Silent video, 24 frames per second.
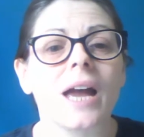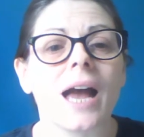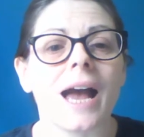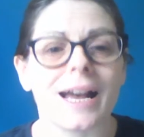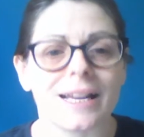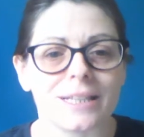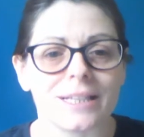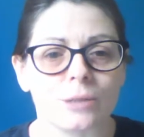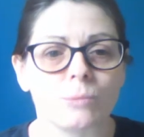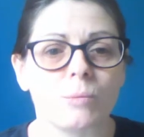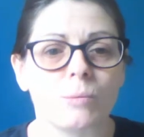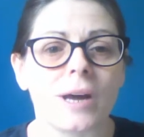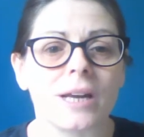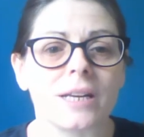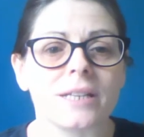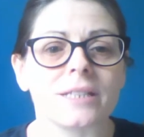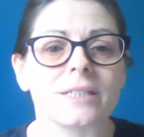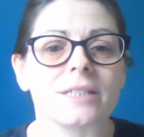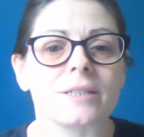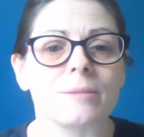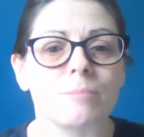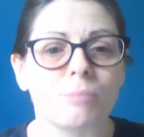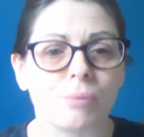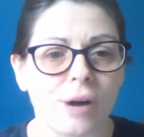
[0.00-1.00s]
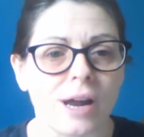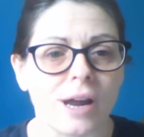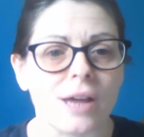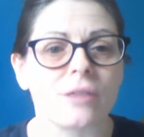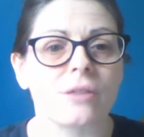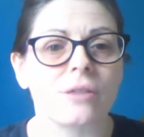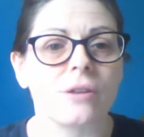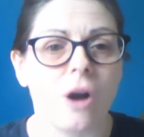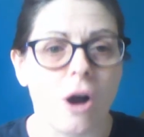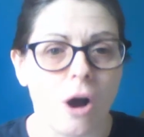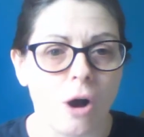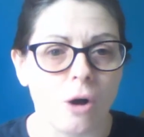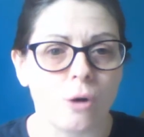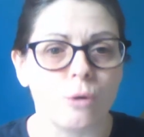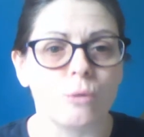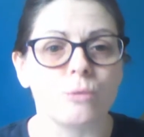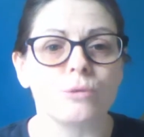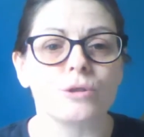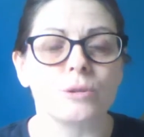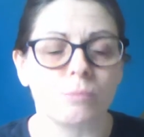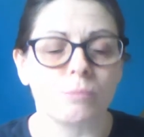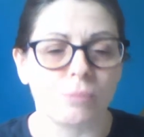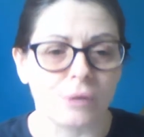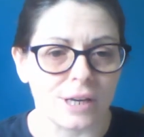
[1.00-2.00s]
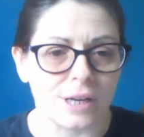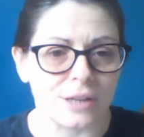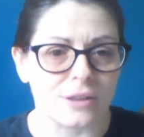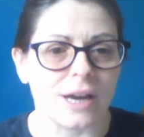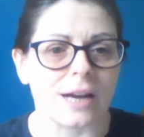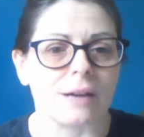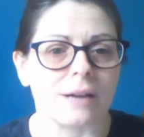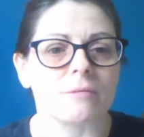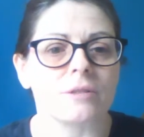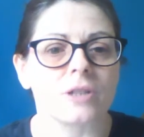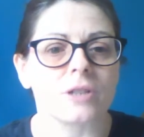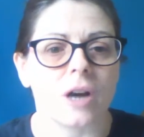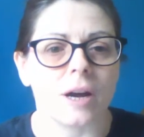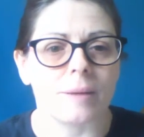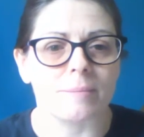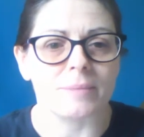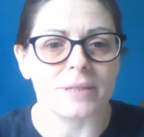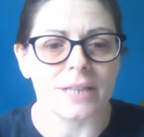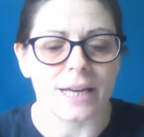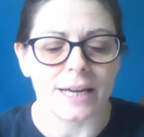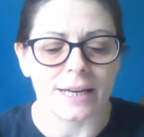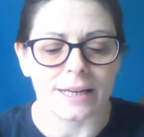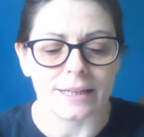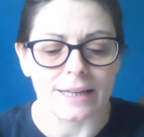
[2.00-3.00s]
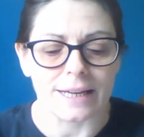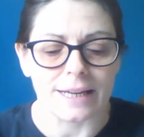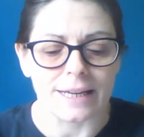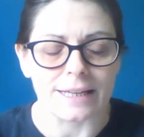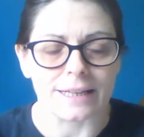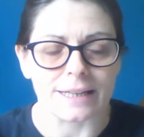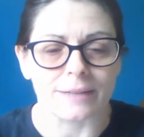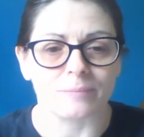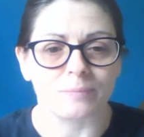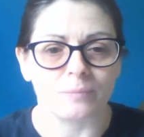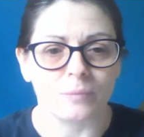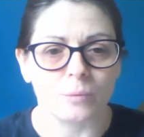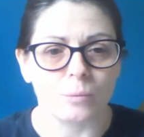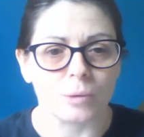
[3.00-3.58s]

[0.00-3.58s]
as well as the breath, hold, breathe out type technique,